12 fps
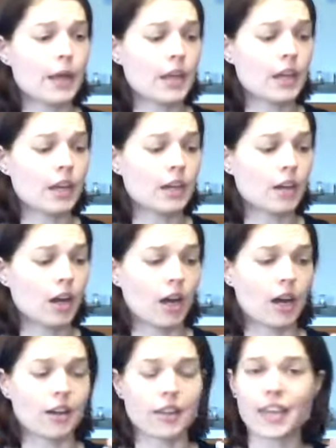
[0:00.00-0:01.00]
in
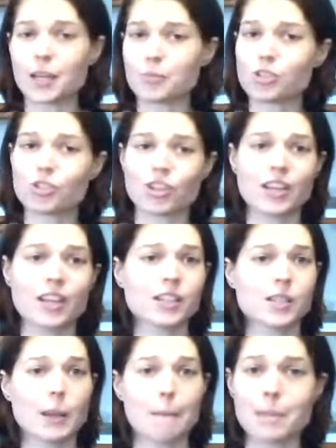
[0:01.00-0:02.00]
hamstrings,